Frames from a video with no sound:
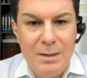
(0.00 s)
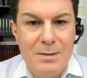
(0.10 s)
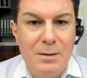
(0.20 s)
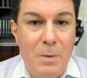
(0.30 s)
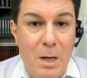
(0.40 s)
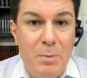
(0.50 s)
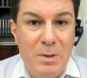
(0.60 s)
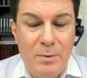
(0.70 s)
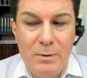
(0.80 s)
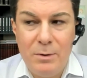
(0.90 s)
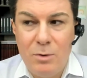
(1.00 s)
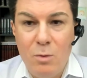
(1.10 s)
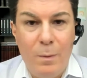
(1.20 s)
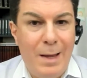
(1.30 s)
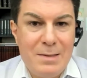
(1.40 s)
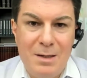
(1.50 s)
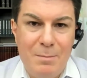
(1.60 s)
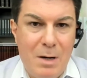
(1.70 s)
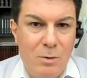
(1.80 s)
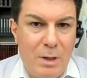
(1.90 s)
that we are people know nothing
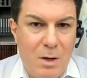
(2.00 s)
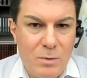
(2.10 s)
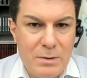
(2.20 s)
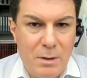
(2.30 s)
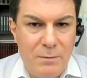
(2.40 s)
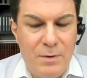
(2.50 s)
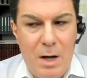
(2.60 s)
about ourselves,